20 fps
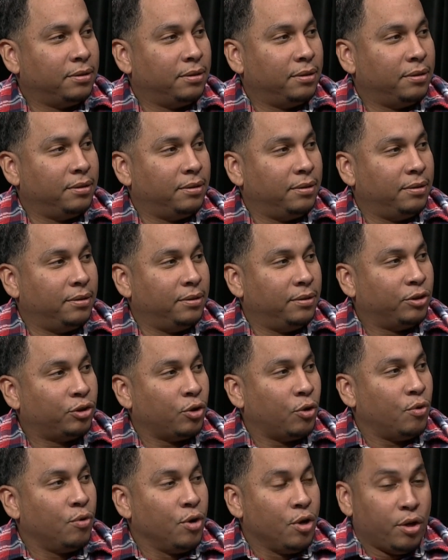Right.
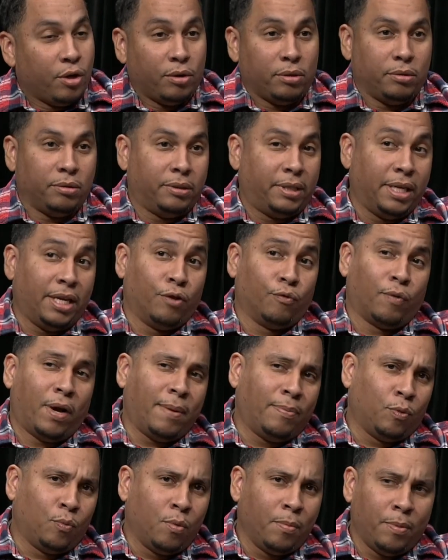So did he
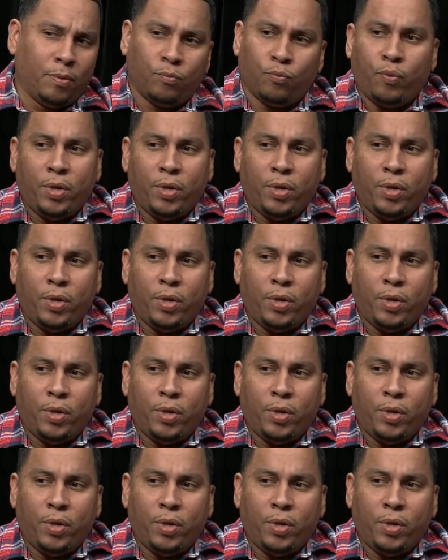rape the woman?